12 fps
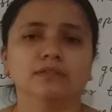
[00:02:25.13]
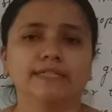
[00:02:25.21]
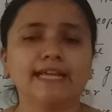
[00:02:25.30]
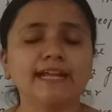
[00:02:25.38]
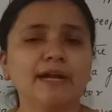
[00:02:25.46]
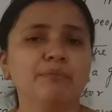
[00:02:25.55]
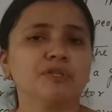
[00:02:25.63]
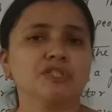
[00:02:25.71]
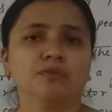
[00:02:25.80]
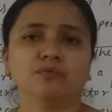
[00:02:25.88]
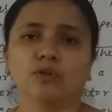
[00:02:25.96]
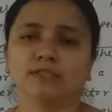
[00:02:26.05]
take
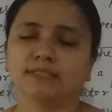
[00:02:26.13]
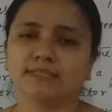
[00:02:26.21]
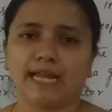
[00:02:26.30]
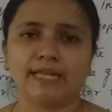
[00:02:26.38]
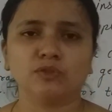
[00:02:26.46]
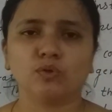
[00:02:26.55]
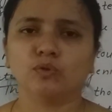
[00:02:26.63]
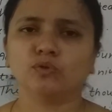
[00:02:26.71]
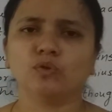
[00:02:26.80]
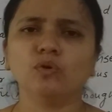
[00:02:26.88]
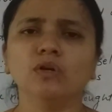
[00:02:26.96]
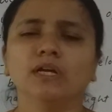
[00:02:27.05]
admission for the science also.